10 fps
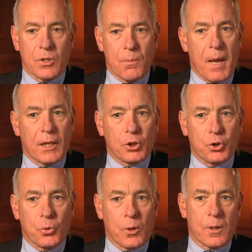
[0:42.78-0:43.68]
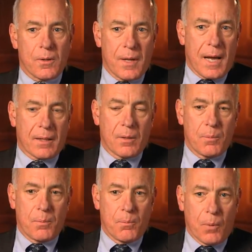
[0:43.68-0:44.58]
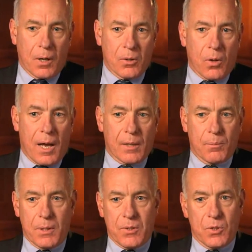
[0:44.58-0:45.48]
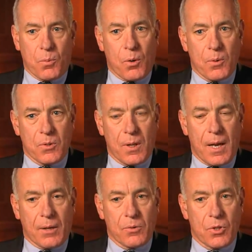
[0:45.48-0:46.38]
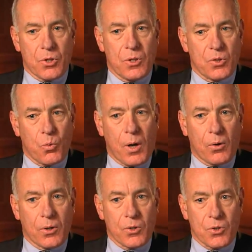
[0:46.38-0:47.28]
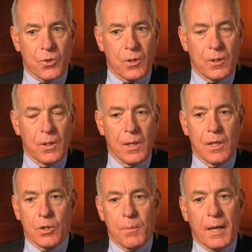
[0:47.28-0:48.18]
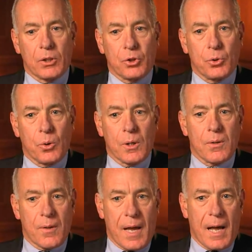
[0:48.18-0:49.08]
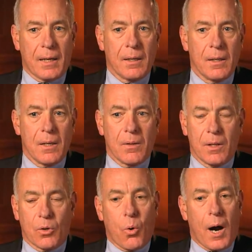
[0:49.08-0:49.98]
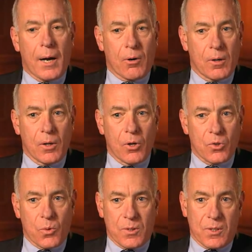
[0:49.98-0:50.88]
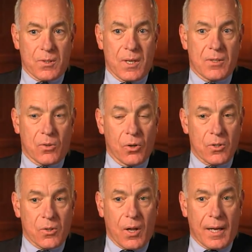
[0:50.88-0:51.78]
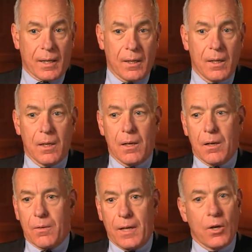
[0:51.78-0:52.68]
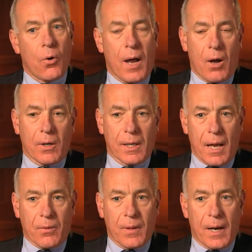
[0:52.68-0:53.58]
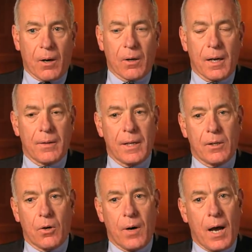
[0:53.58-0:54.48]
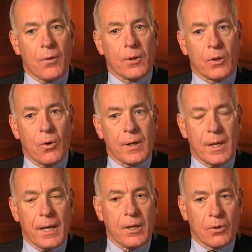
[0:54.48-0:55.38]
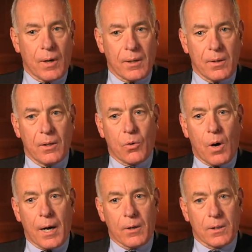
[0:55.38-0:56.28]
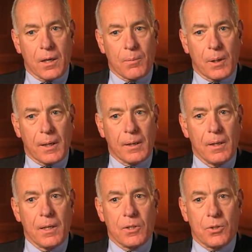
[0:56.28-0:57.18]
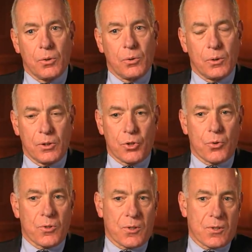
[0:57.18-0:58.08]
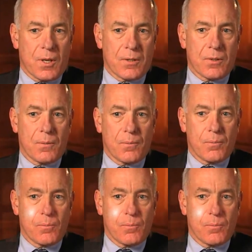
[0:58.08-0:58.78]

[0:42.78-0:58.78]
to make sure that the underlying business purpose of the acquisition is well understood, to make sure that the acquirer knows what success looks like, they know how to get there, and they know how they're going to integrate the acquired company to ensure success.